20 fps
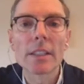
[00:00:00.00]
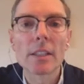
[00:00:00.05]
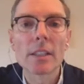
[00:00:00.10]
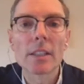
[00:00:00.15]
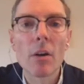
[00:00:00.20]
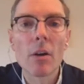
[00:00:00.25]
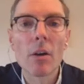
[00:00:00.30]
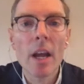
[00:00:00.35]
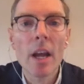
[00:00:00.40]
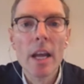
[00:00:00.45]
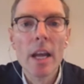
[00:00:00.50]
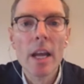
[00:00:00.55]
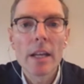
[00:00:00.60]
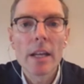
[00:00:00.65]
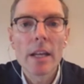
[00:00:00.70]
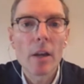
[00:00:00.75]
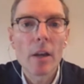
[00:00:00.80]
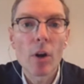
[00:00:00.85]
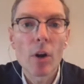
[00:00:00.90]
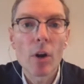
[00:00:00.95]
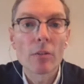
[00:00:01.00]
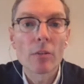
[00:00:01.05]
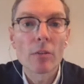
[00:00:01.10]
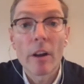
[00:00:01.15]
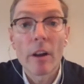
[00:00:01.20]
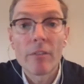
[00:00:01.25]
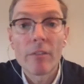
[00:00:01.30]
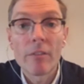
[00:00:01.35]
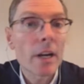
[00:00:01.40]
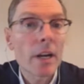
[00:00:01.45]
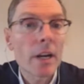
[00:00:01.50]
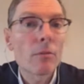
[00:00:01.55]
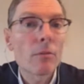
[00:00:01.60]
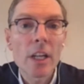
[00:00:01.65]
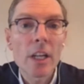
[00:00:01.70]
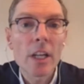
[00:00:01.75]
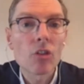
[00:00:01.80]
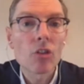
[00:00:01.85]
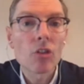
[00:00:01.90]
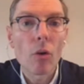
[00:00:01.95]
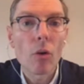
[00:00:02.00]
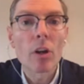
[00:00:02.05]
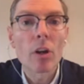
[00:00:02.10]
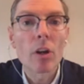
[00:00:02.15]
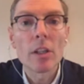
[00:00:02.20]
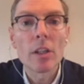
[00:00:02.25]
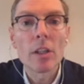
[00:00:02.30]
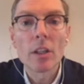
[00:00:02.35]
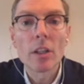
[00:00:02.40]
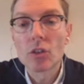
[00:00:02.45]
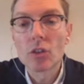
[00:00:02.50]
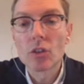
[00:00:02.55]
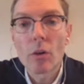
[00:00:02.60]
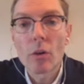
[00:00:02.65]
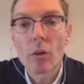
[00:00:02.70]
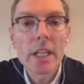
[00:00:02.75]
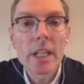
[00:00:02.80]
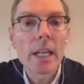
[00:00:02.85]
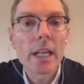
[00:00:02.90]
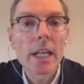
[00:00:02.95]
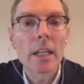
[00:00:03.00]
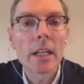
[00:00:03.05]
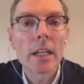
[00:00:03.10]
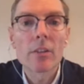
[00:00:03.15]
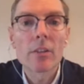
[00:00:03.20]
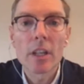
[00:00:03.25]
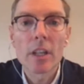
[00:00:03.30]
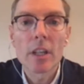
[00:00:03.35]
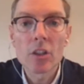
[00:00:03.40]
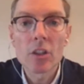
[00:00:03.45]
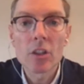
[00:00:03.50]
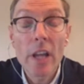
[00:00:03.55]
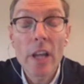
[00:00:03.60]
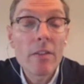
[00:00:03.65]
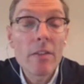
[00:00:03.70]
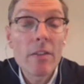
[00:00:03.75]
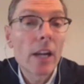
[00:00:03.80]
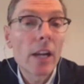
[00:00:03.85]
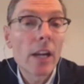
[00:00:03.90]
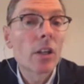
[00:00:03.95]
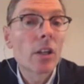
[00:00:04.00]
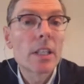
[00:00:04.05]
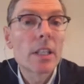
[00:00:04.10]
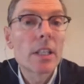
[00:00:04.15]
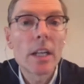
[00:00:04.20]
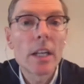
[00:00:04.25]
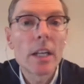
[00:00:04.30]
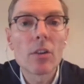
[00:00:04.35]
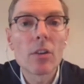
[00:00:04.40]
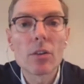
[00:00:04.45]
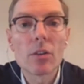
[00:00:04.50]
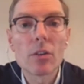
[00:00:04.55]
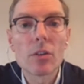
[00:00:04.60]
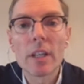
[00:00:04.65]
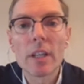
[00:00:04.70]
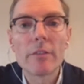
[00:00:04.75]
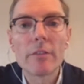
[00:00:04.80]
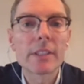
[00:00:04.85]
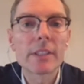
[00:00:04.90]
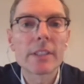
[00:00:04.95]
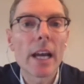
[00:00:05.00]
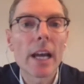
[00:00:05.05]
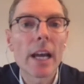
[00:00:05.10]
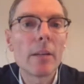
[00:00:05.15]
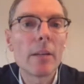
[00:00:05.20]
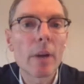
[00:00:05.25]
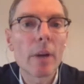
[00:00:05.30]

So they were very rich oral storytelling tradition, and they continue to live side by